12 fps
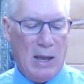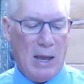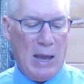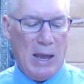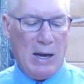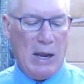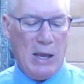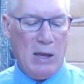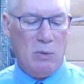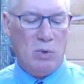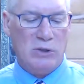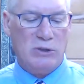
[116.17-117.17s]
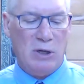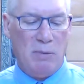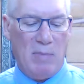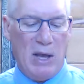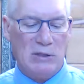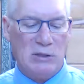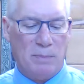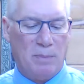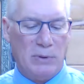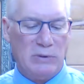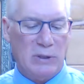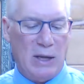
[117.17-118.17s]
And he was in
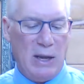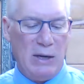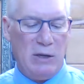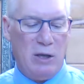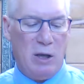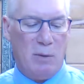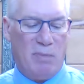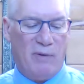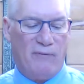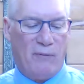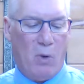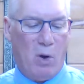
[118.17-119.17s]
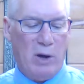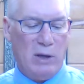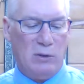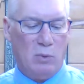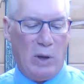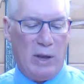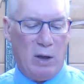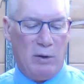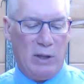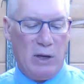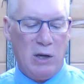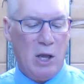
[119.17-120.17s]
Mesopotamia before he
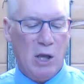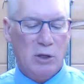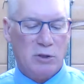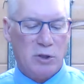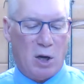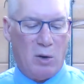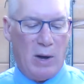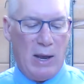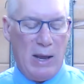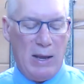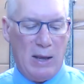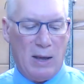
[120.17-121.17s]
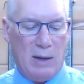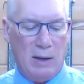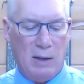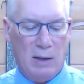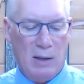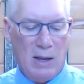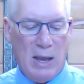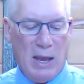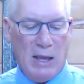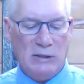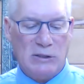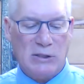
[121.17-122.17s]
dwelled in Charran,
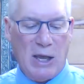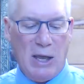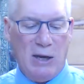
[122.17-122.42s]
and said